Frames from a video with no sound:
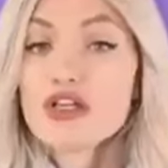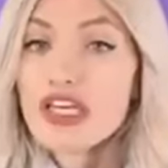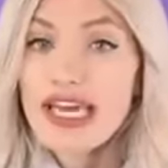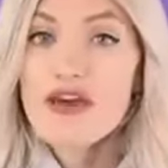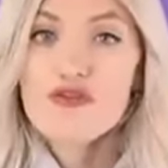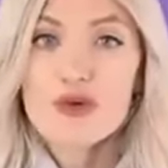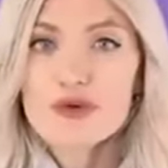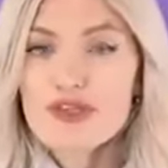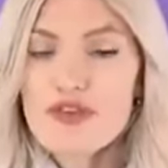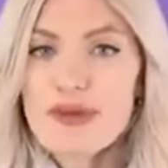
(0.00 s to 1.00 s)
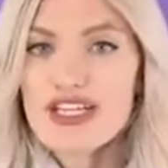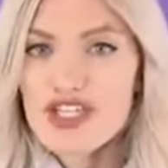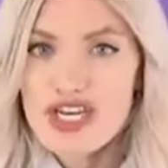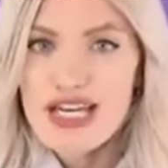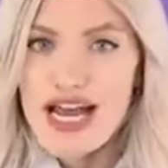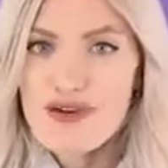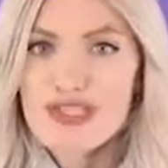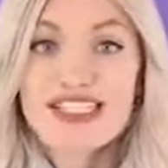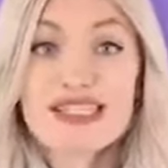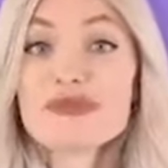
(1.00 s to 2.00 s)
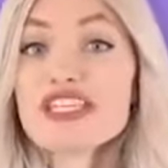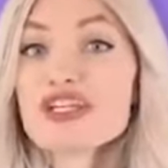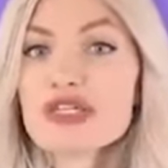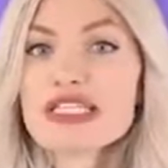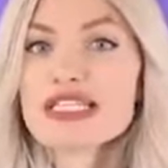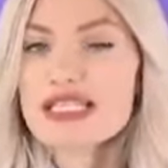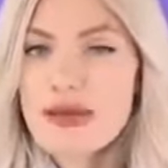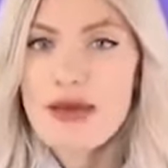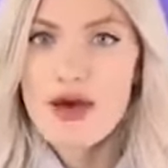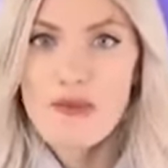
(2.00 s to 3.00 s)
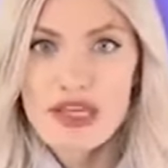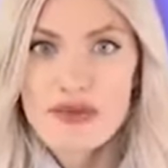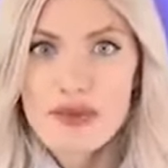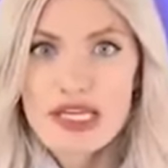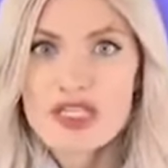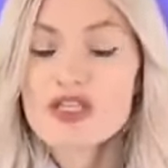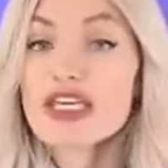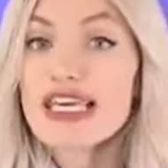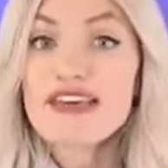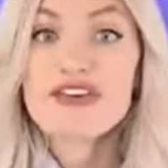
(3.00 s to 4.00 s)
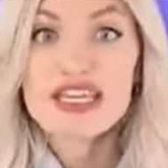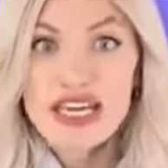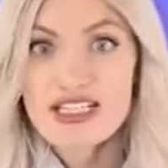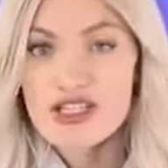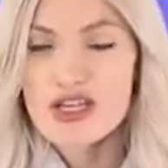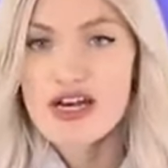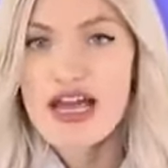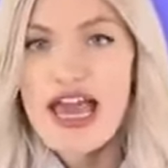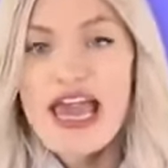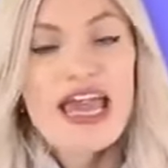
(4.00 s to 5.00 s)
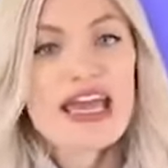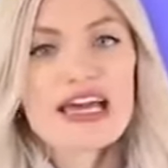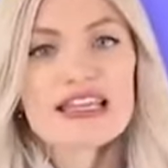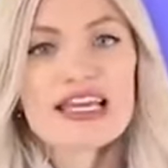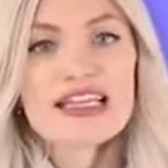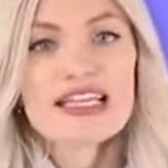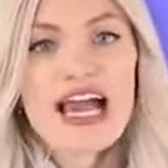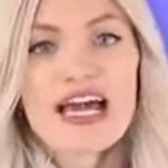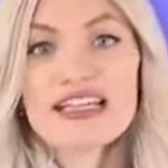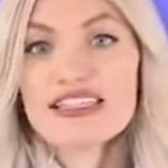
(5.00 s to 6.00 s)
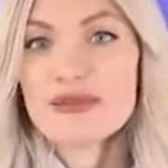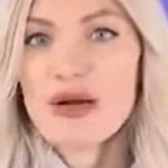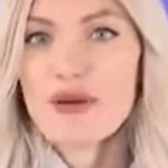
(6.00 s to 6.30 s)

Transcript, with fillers: Looking at photos of the mansion now, it seems that Kris has somehow made the place look even nicer and likely added some